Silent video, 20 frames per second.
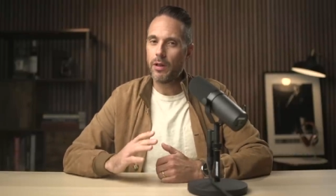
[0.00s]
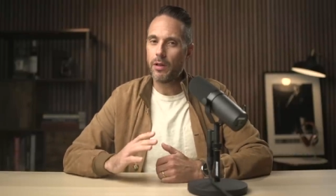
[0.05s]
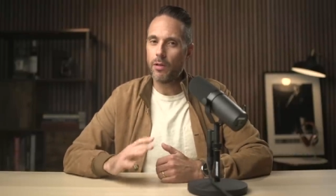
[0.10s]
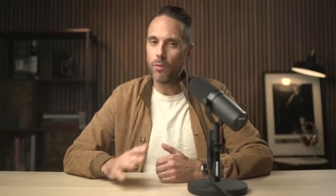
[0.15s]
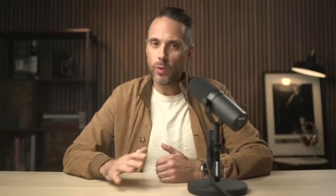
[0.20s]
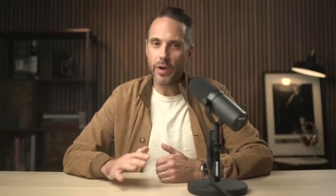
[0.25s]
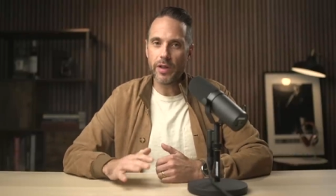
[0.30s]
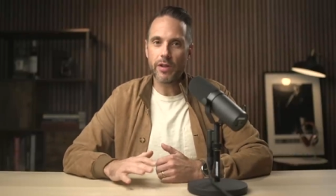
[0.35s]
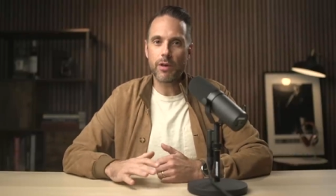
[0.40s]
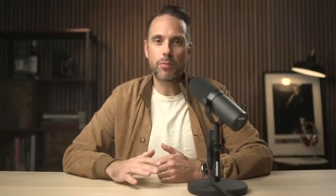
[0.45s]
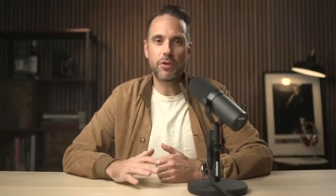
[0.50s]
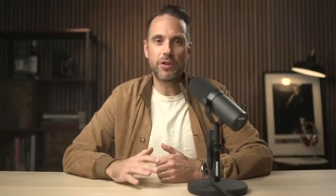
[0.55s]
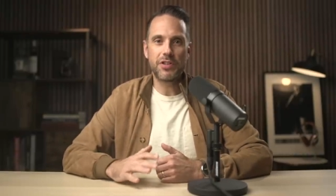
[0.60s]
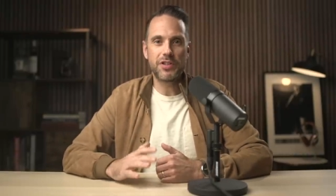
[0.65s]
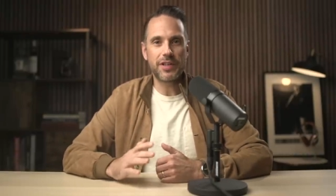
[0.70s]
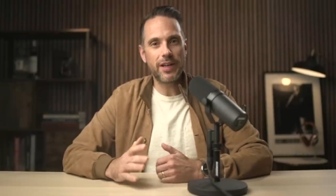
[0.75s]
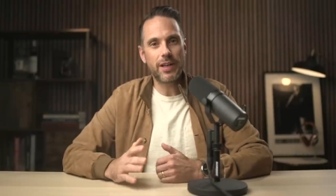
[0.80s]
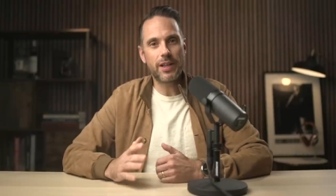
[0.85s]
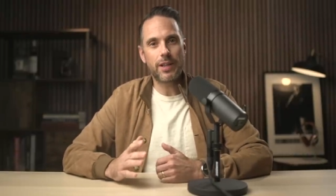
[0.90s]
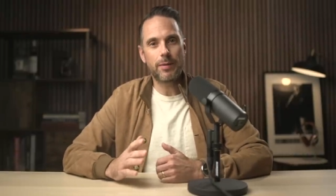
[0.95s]
the way they're
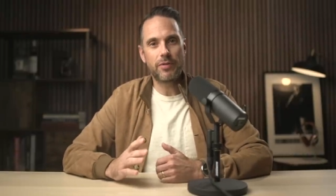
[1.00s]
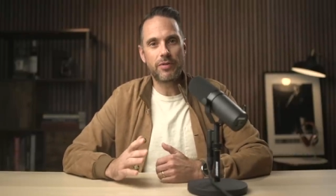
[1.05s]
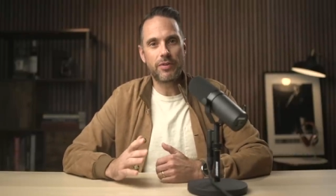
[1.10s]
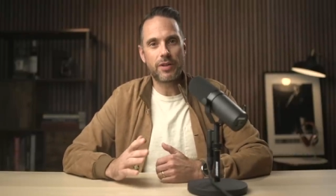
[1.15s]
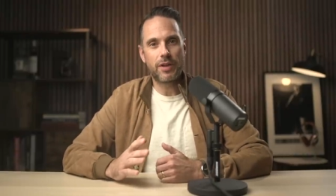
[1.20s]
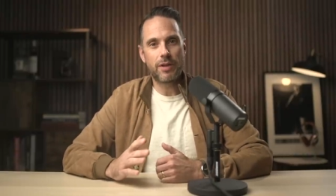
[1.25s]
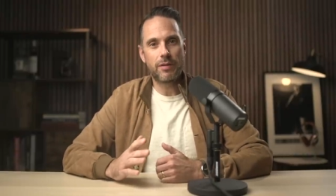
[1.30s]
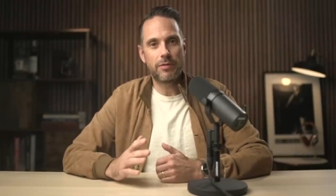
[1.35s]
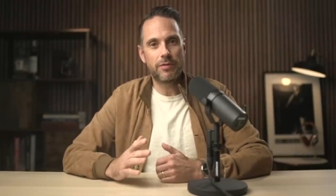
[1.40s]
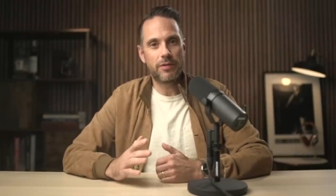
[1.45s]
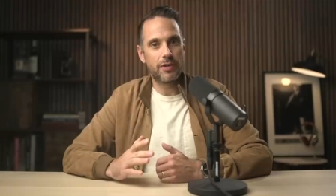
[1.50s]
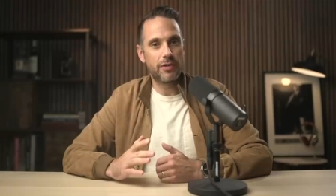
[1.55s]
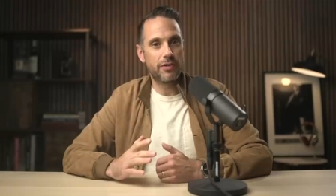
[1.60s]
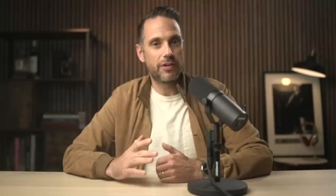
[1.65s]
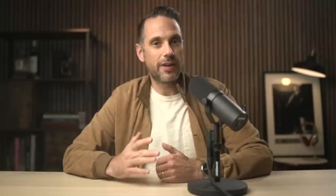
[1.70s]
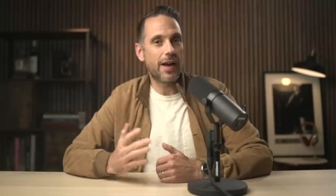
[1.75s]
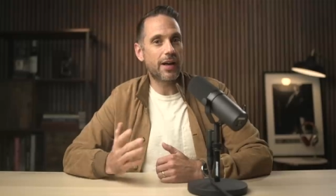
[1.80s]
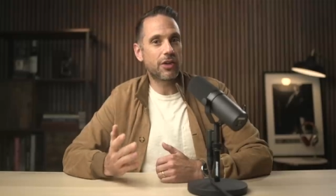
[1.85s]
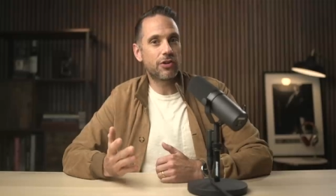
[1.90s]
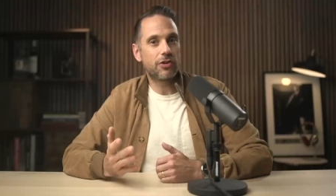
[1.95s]
presenting themselves is
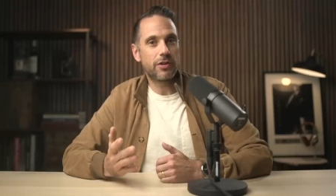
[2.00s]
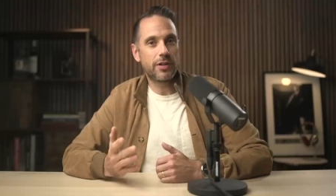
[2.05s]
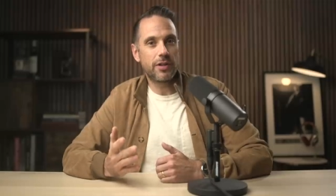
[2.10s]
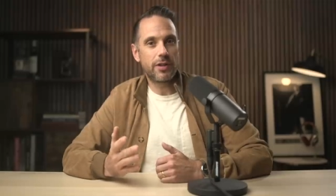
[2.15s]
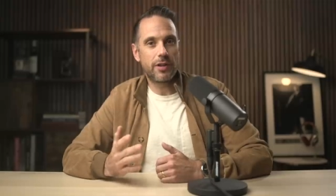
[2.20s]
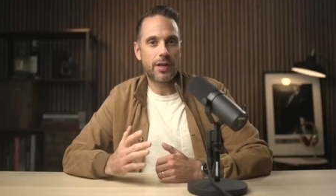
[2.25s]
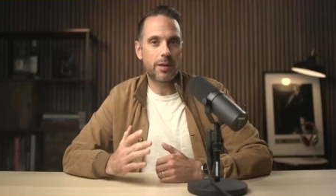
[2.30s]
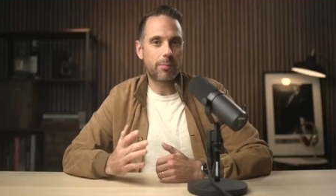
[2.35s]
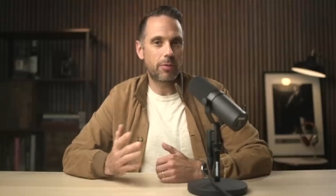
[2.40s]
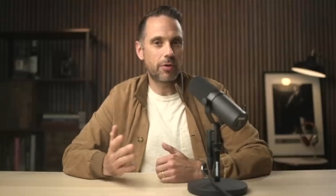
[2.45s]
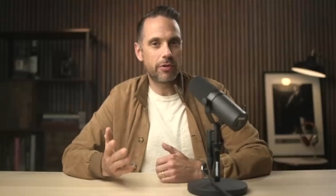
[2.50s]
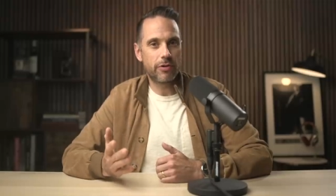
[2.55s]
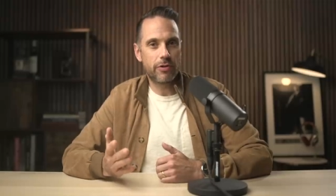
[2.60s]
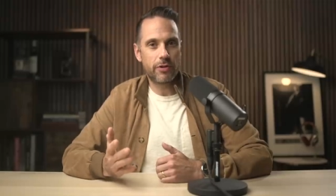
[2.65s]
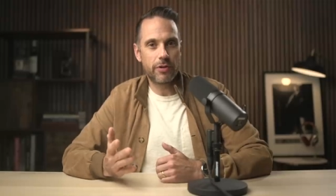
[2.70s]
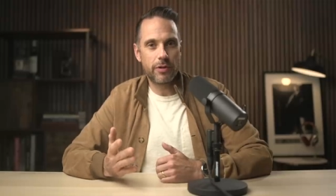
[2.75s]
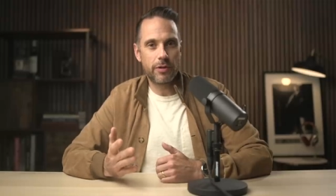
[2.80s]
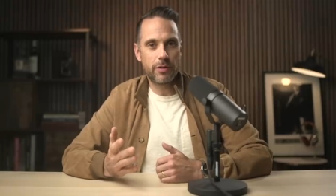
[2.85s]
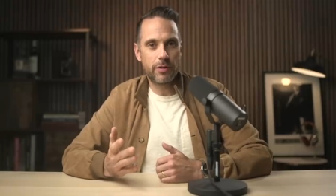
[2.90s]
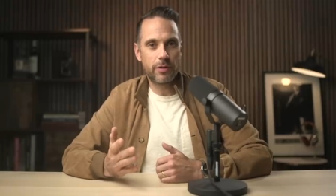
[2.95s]
actually that
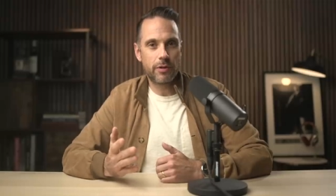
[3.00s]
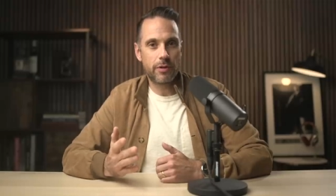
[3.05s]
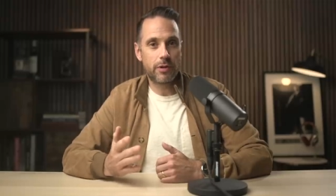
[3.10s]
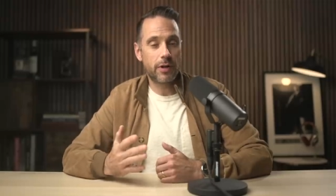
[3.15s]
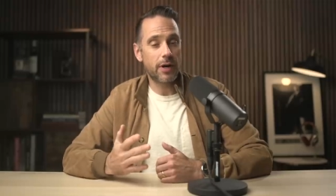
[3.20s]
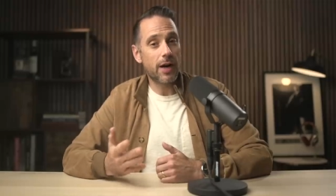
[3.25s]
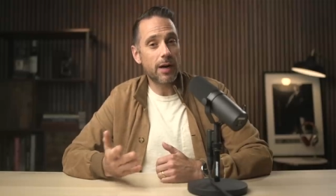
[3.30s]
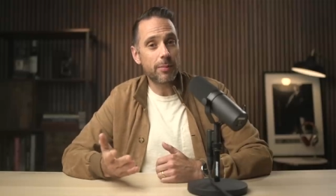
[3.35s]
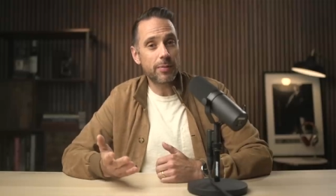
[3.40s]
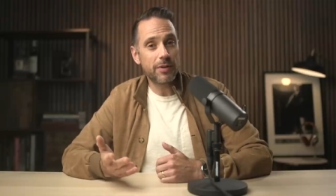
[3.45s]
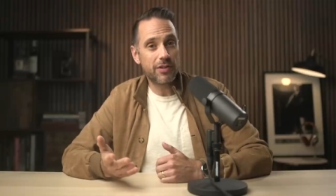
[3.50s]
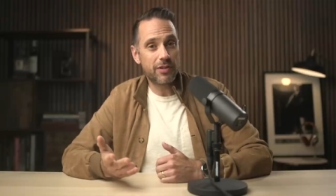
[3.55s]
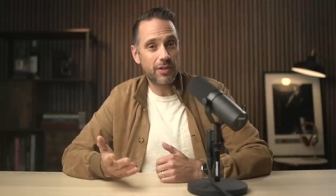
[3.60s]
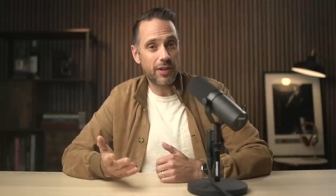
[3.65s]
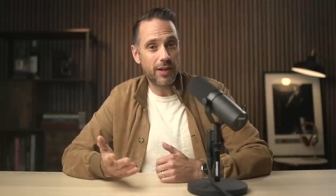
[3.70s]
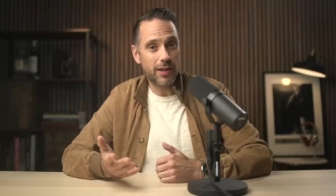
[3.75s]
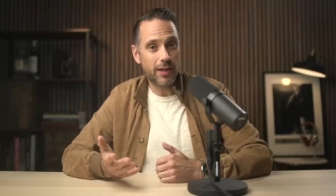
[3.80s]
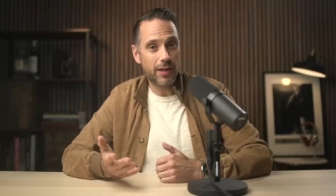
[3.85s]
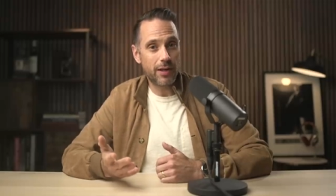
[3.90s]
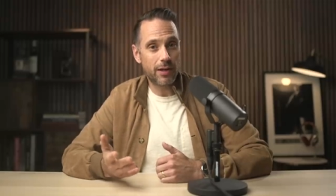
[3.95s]
person
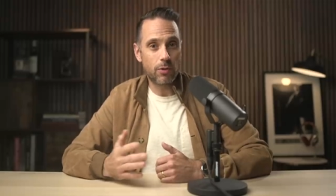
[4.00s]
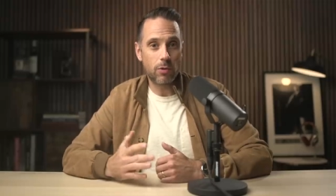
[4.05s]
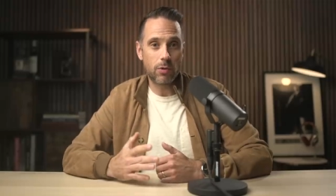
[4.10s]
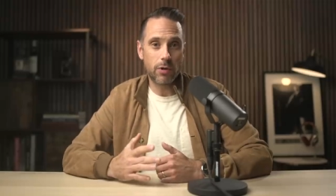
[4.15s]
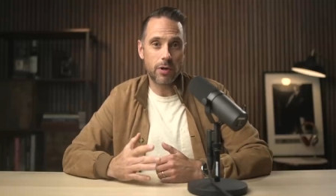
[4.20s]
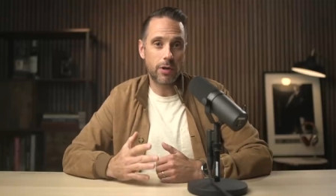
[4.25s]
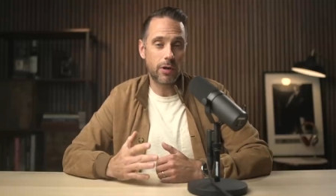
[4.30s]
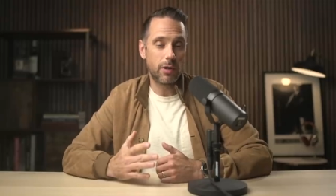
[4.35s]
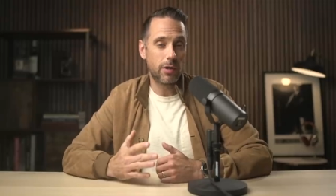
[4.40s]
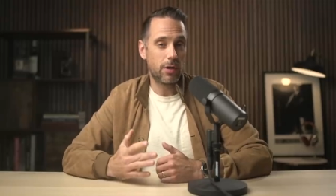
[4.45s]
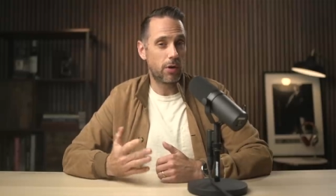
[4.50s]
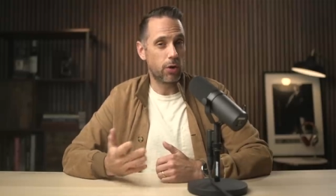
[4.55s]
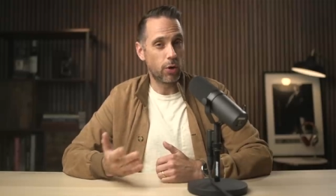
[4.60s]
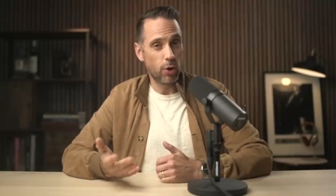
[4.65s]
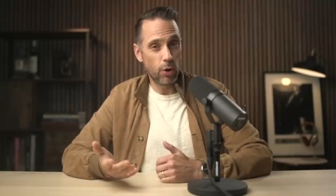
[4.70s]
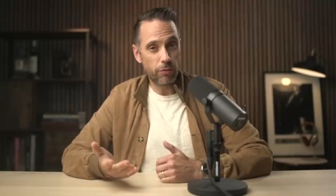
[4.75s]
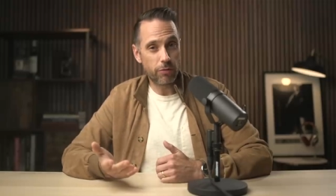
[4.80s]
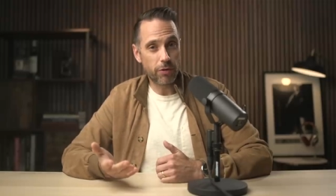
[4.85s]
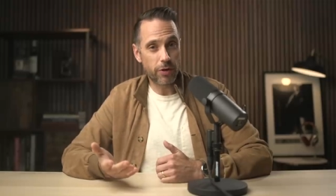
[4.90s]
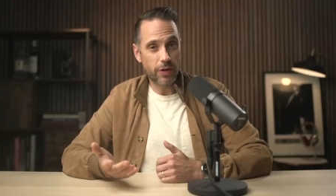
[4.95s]
compensating or
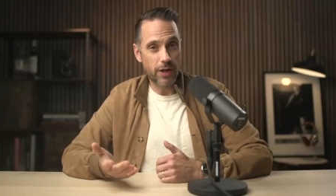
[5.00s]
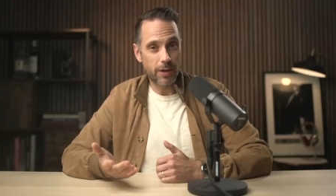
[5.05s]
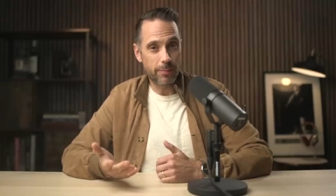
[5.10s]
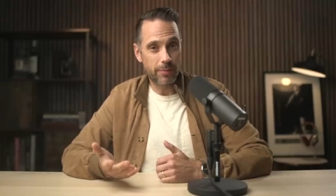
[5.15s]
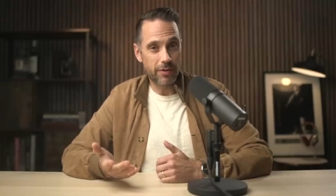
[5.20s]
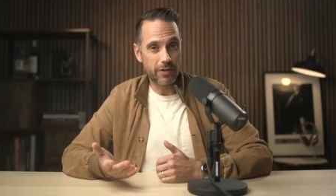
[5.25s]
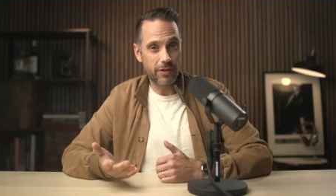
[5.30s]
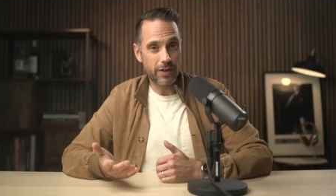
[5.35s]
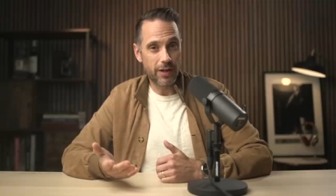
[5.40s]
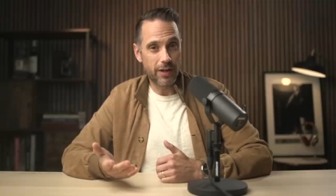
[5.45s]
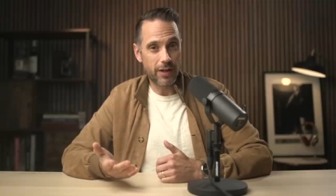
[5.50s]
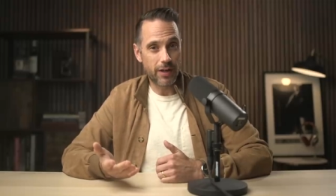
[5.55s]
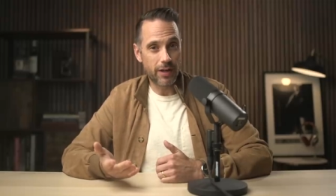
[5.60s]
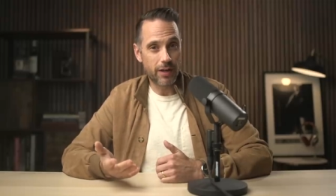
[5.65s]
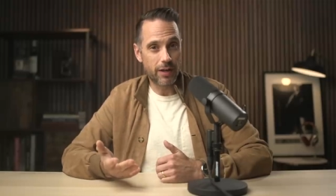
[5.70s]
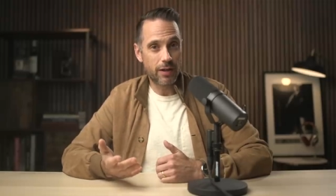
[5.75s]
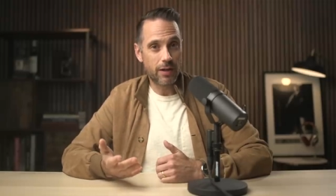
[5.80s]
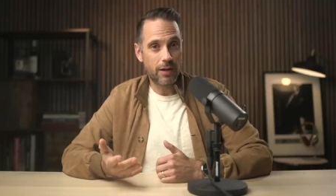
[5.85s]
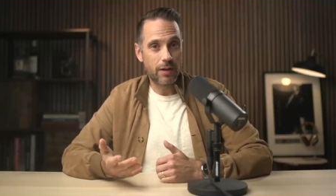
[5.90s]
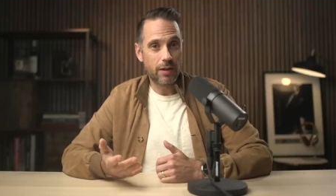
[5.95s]

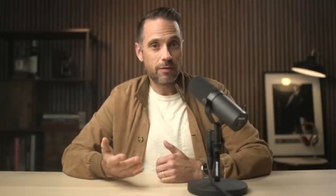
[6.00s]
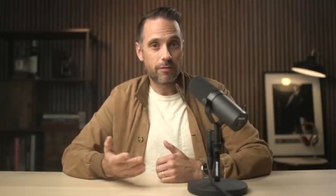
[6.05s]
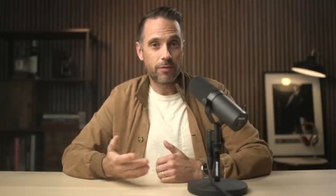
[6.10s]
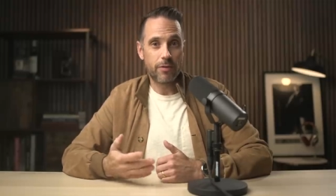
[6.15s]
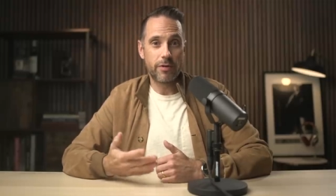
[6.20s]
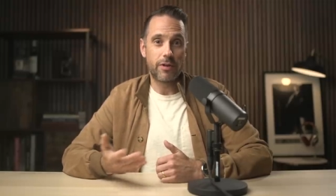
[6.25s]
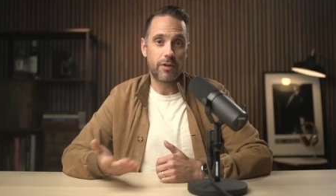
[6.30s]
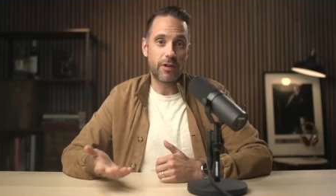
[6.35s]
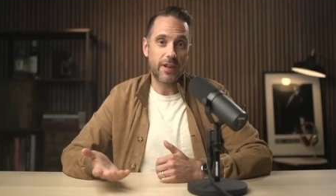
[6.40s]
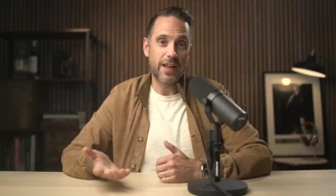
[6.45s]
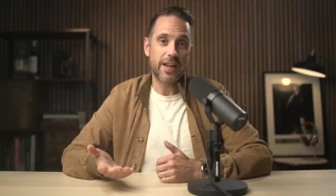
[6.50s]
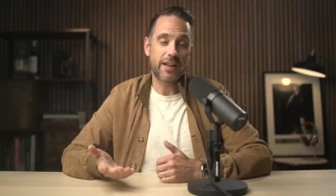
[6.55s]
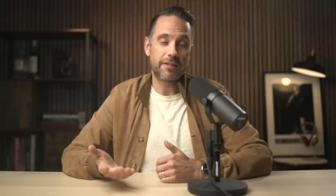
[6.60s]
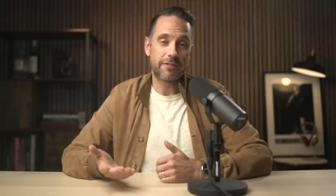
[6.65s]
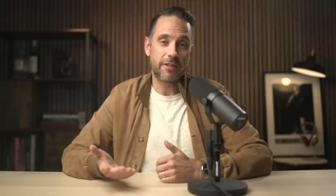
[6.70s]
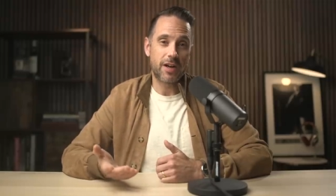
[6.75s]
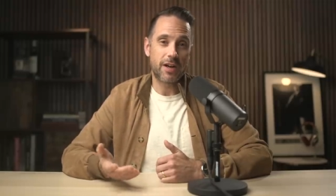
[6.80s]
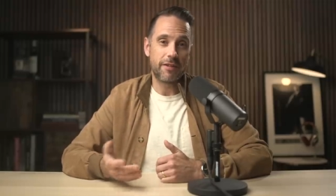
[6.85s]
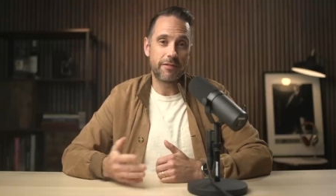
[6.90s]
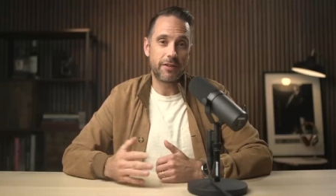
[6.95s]
overcompensating for their lack of
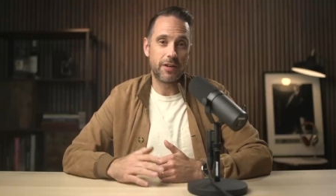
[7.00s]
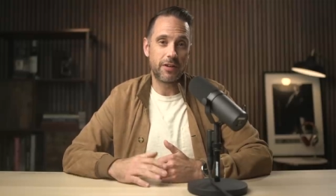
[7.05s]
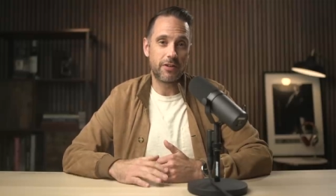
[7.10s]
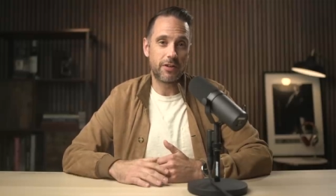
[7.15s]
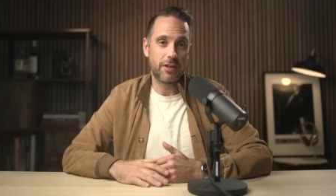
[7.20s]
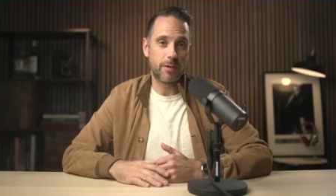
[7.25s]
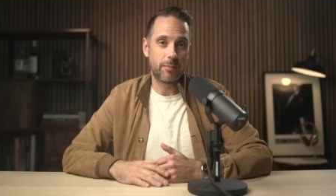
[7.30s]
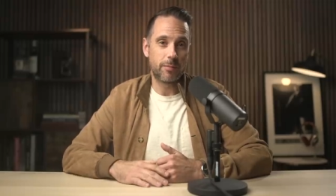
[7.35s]
confidence in